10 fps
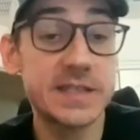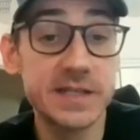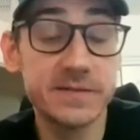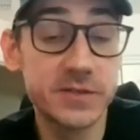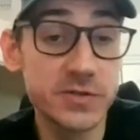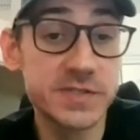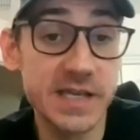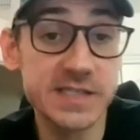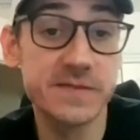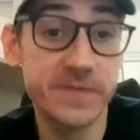I did two
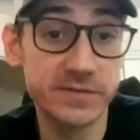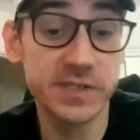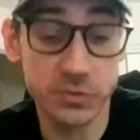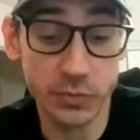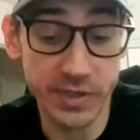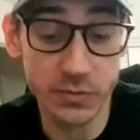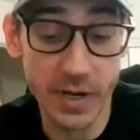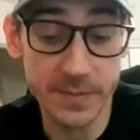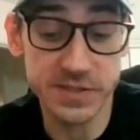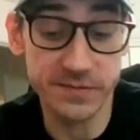sets of 15 to 20
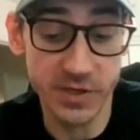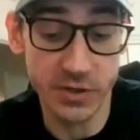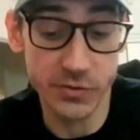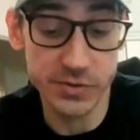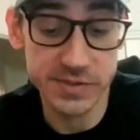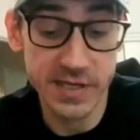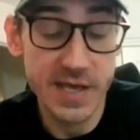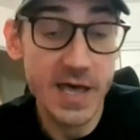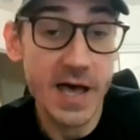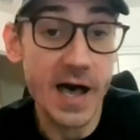reps of those.
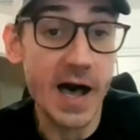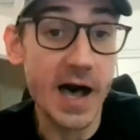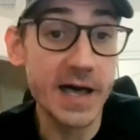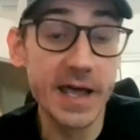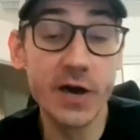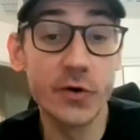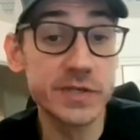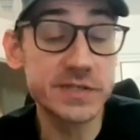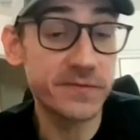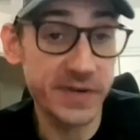Uh, and I
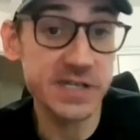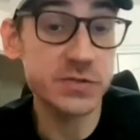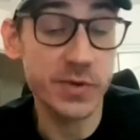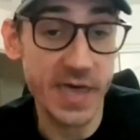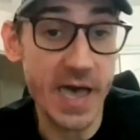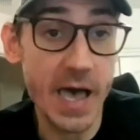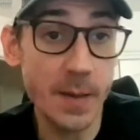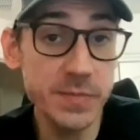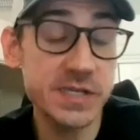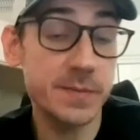always finish with
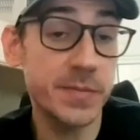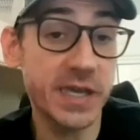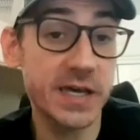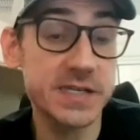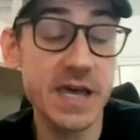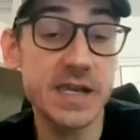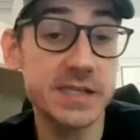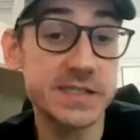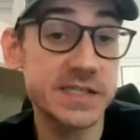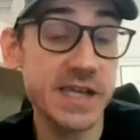abs because I
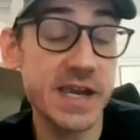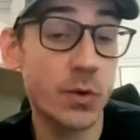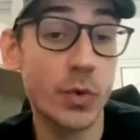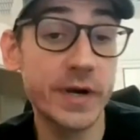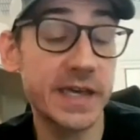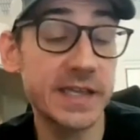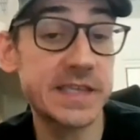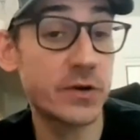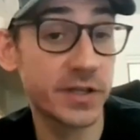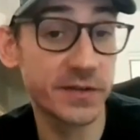didn't since I didn't want to
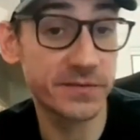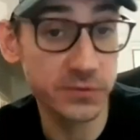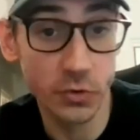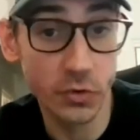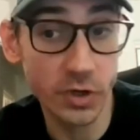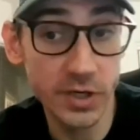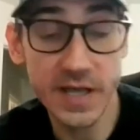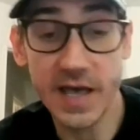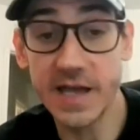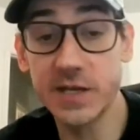get down on the
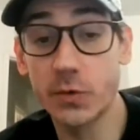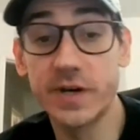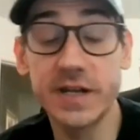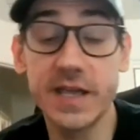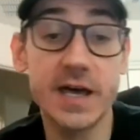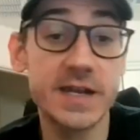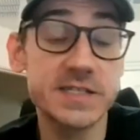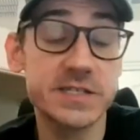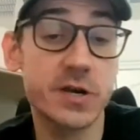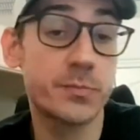floor. I didn't want any
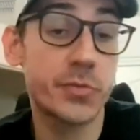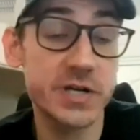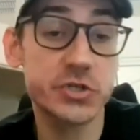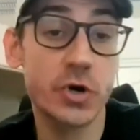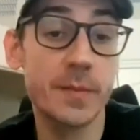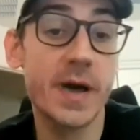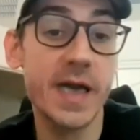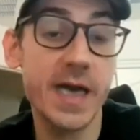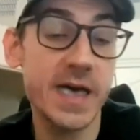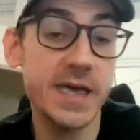unnecessary pressure on
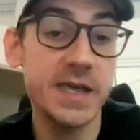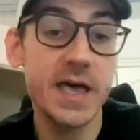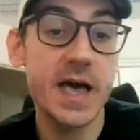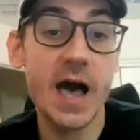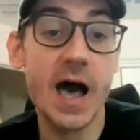my head.